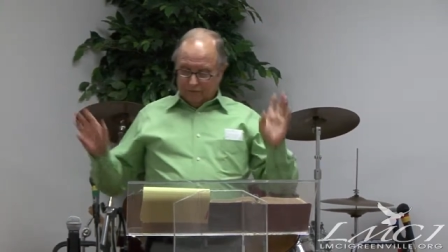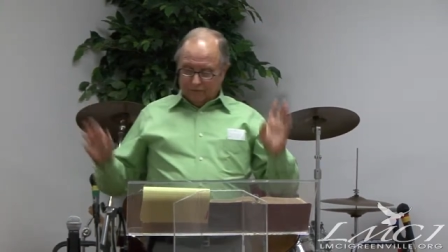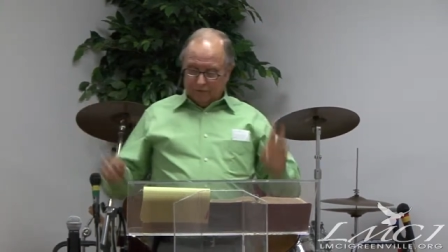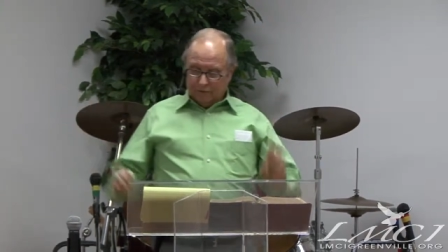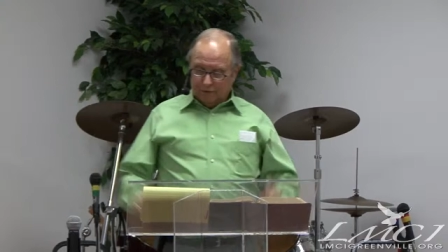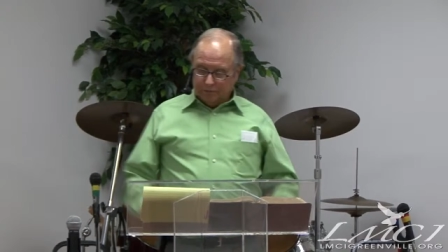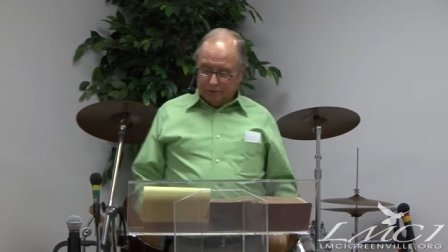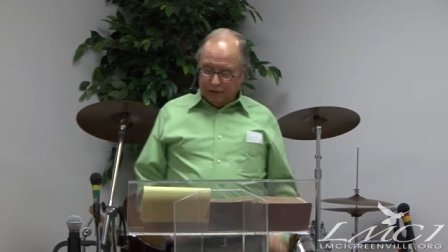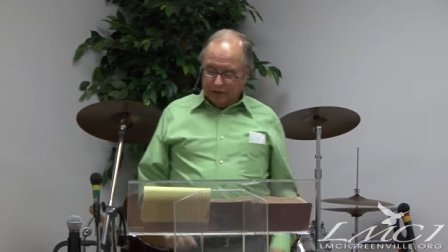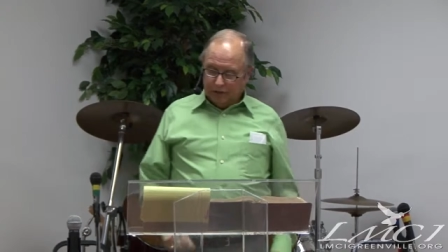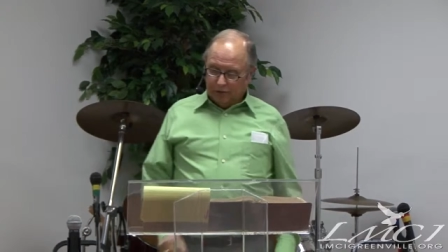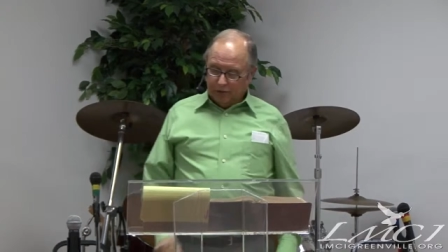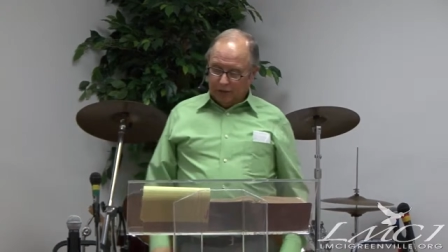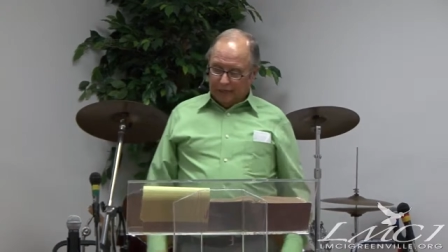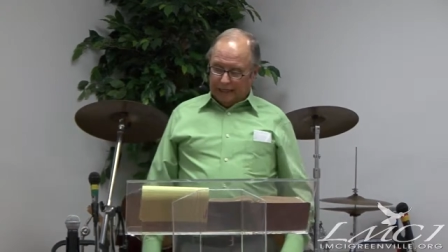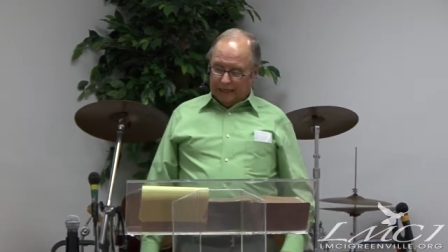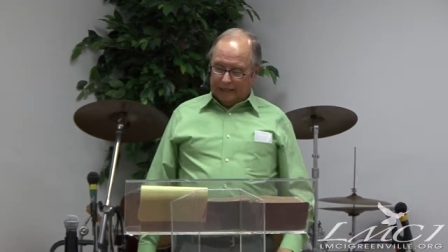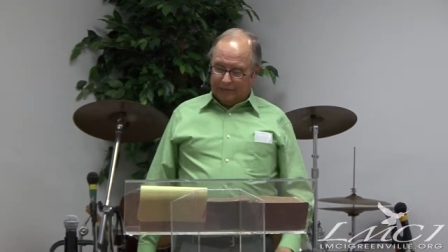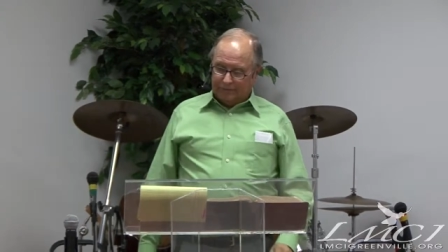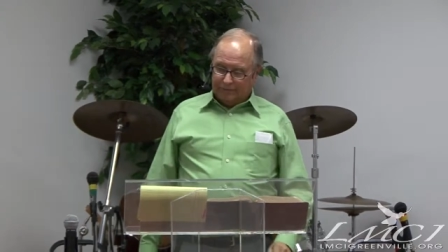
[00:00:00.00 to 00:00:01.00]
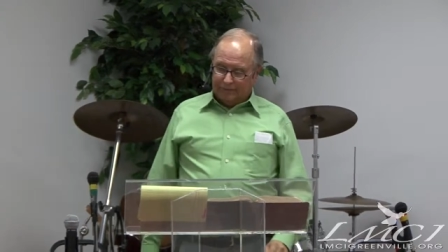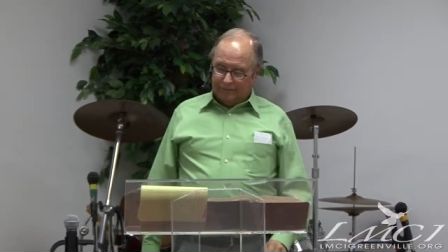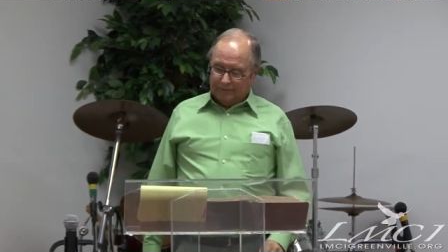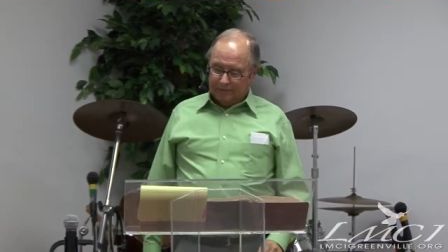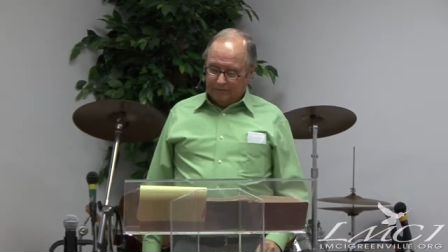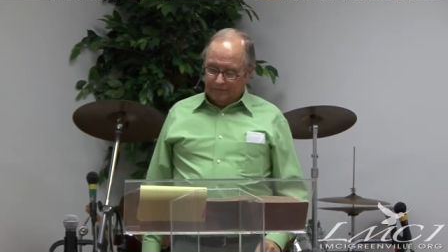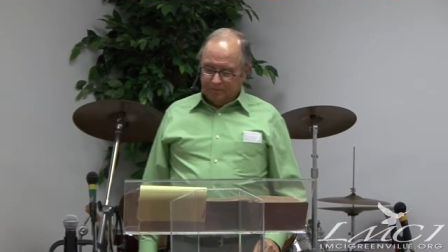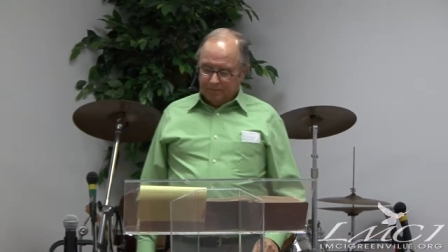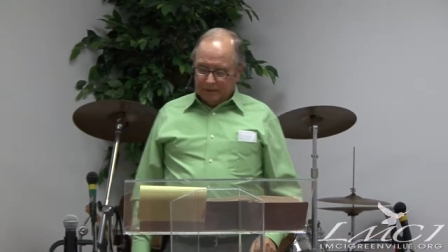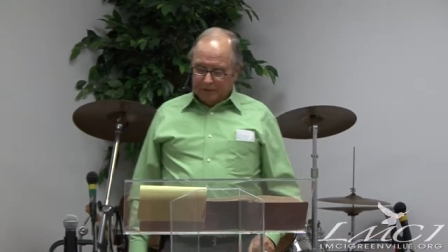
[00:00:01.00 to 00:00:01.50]
from the old life.
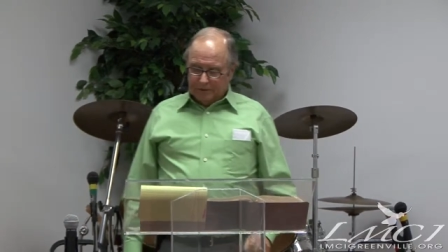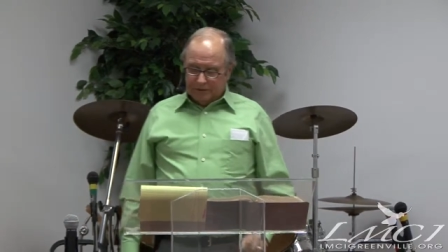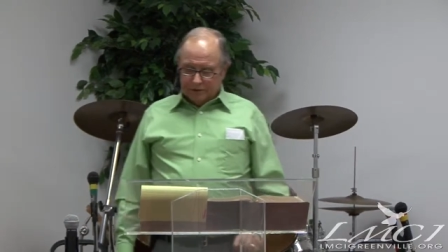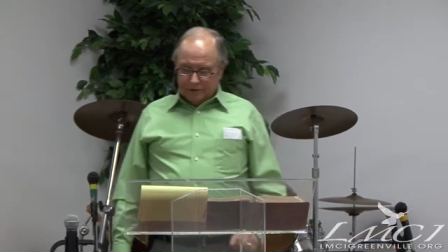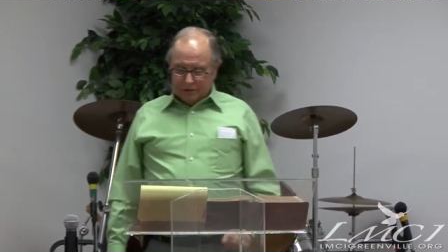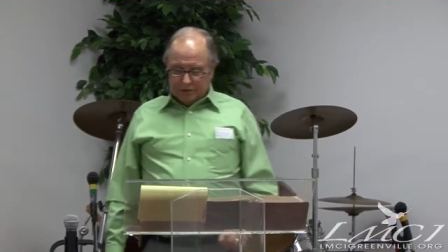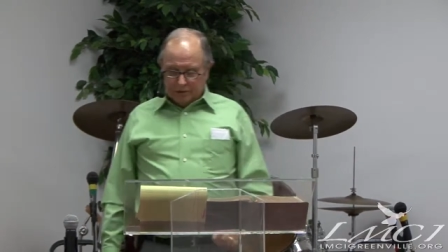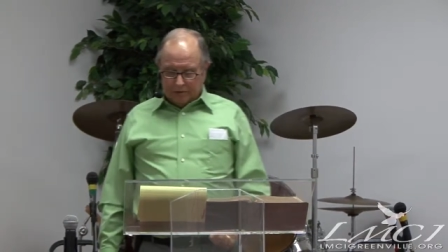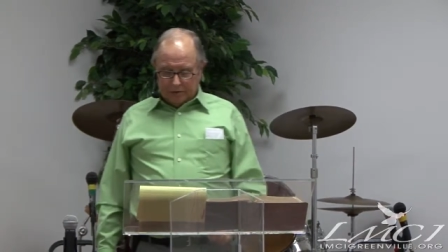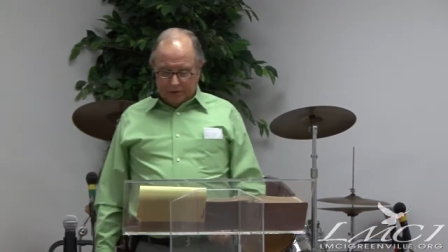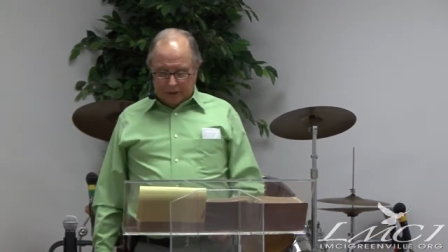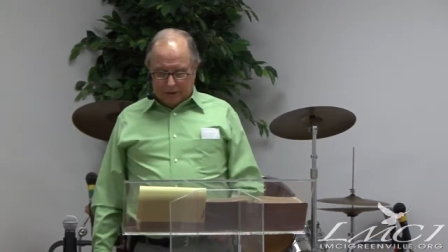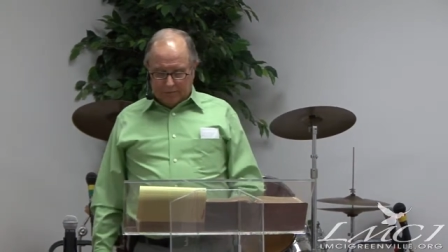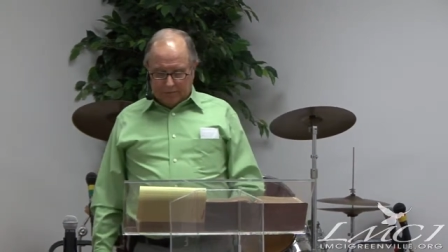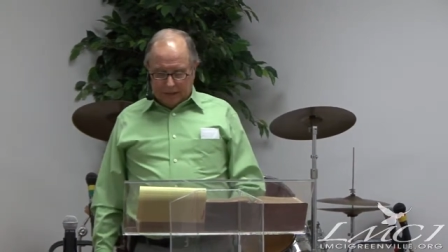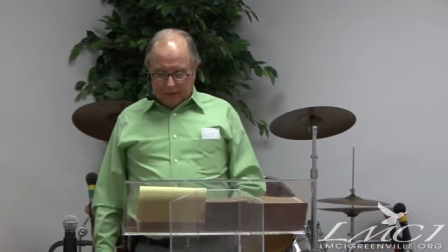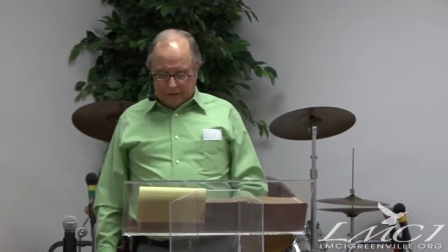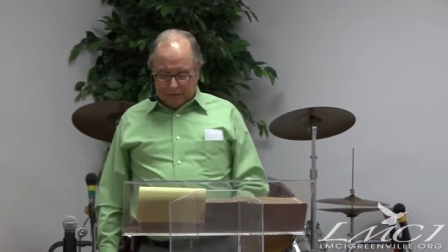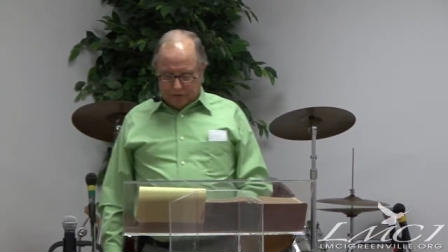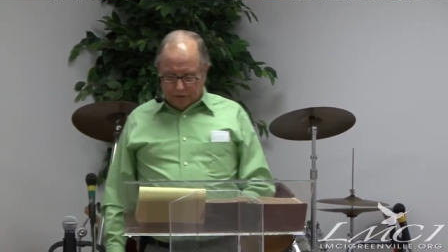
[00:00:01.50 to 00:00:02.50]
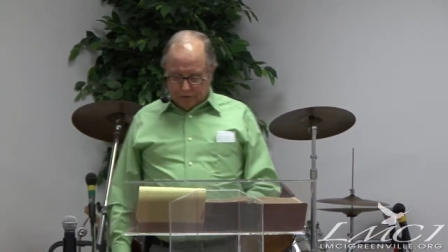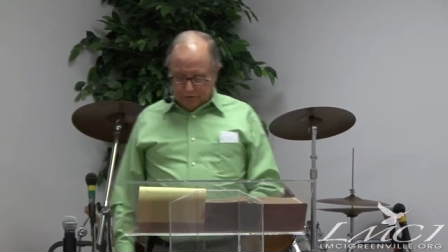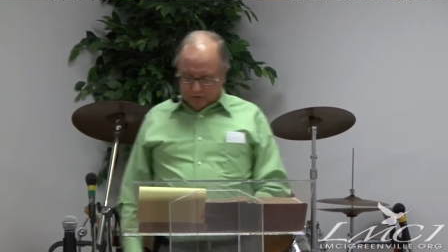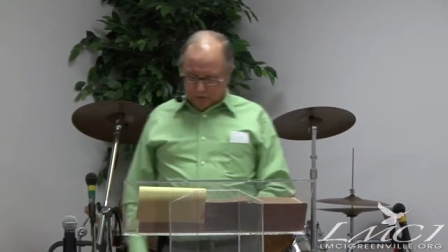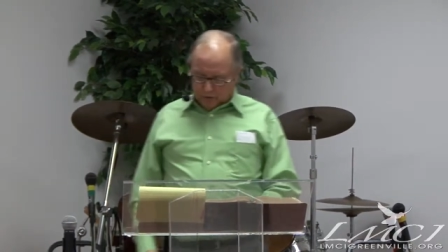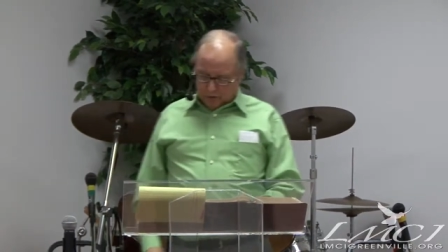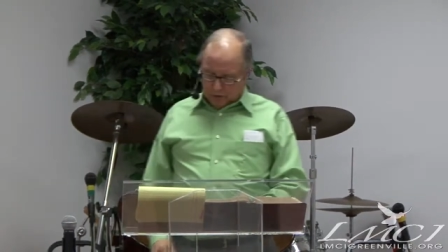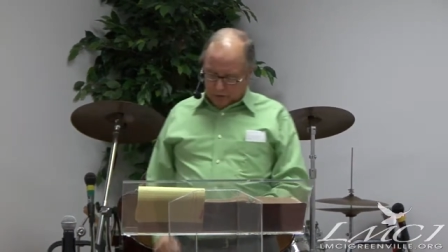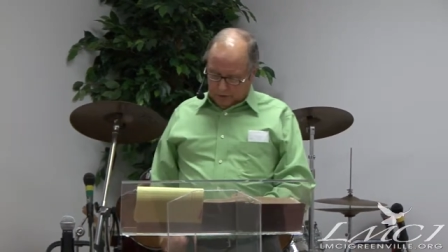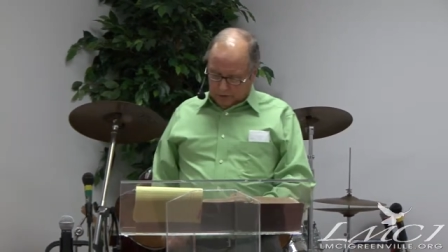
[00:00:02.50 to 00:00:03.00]
So look at Matthew
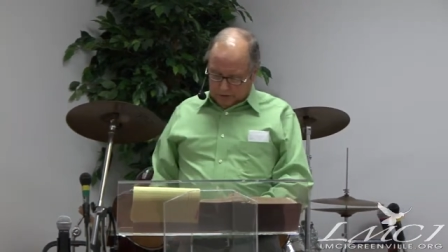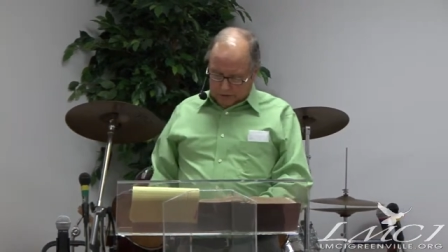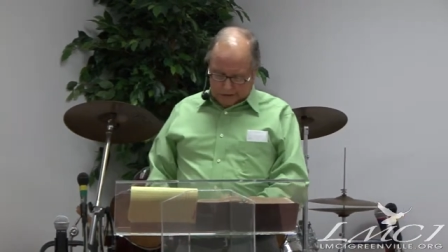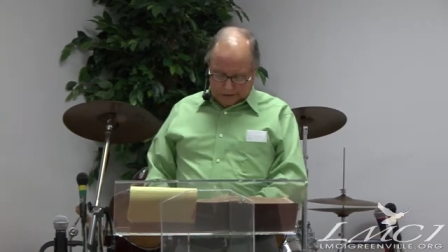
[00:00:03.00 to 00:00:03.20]
4